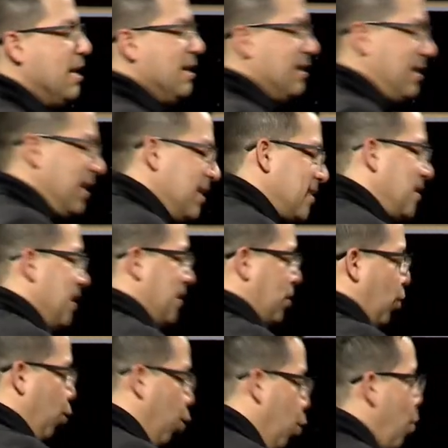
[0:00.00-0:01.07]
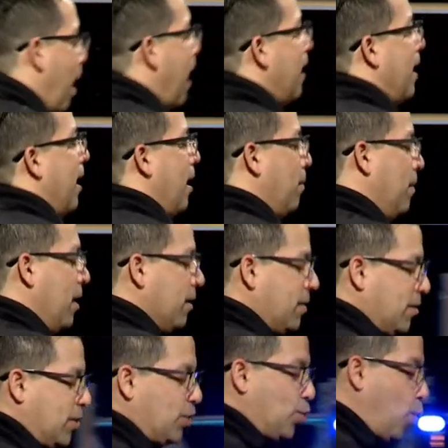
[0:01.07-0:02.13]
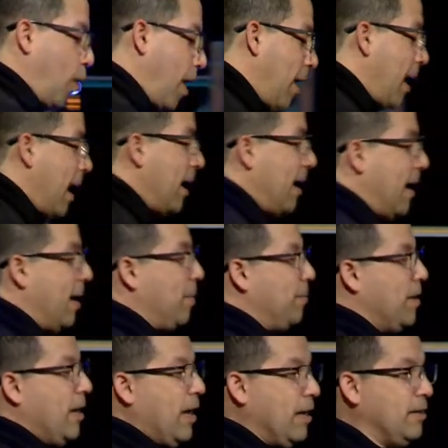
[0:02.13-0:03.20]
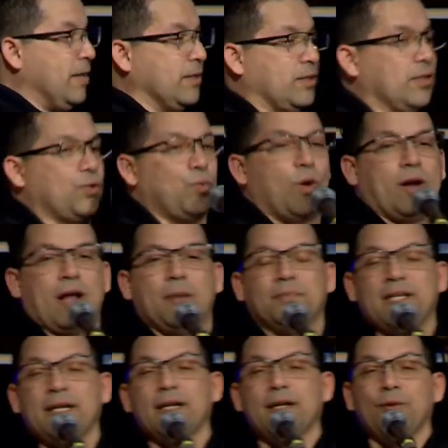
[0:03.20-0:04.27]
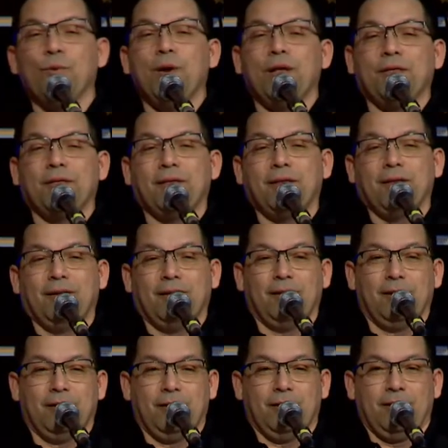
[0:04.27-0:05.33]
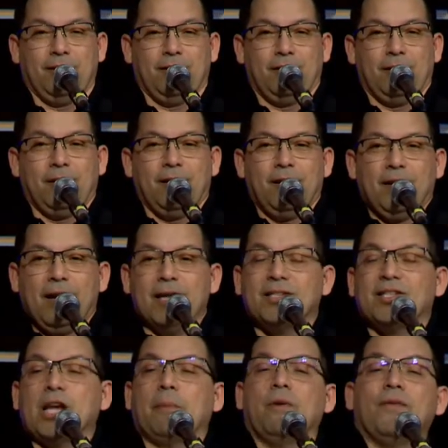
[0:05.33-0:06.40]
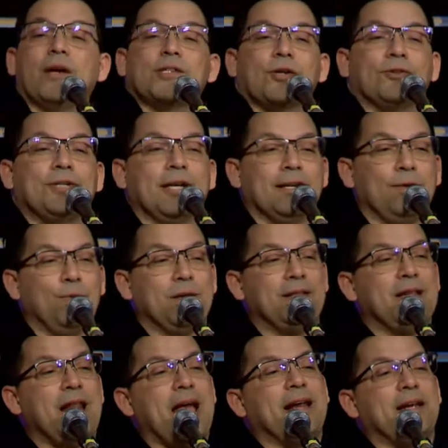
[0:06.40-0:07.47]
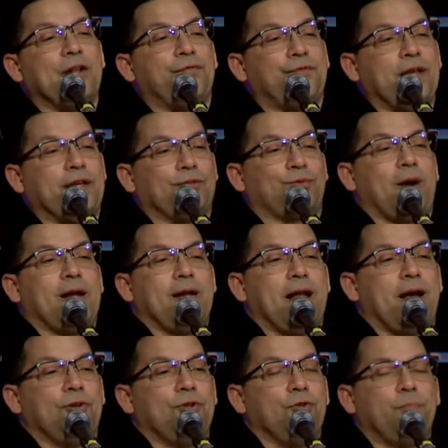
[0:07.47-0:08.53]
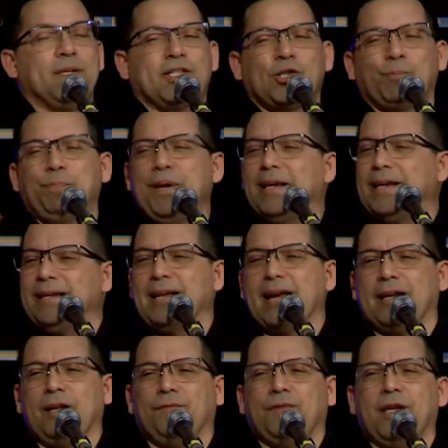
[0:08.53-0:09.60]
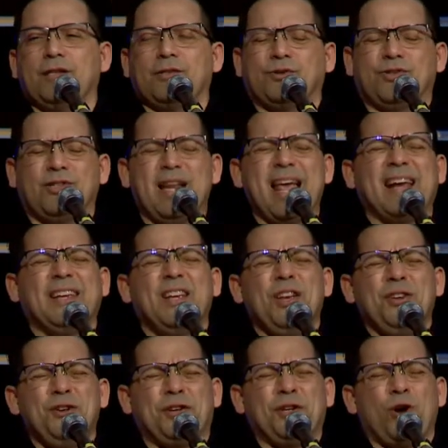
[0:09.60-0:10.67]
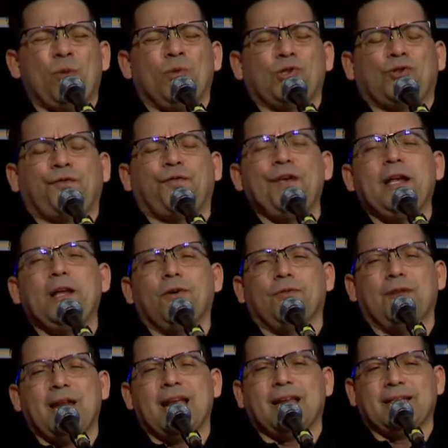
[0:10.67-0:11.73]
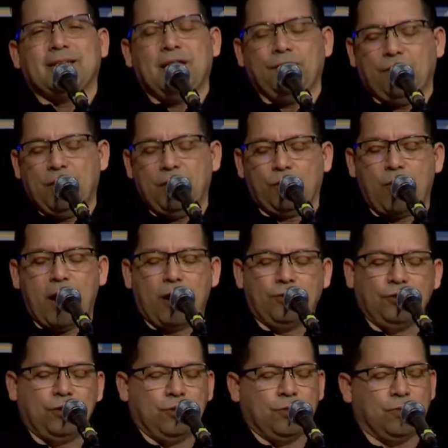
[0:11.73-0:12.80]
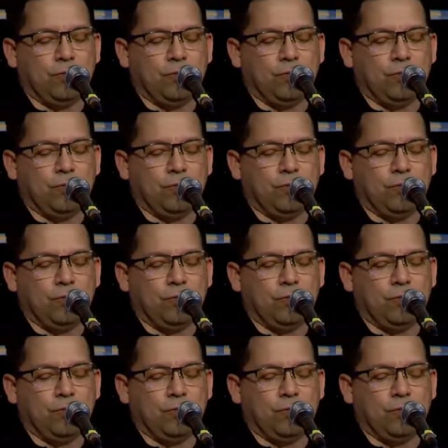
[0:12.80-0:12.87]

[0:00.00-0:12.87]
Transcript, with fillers: This is who I am. This is where I am. And this is what I'm dealing with. And some of us are dealing with negative things right now. You've been speaking negative things. There's neg- you can almost feel the negativity around you.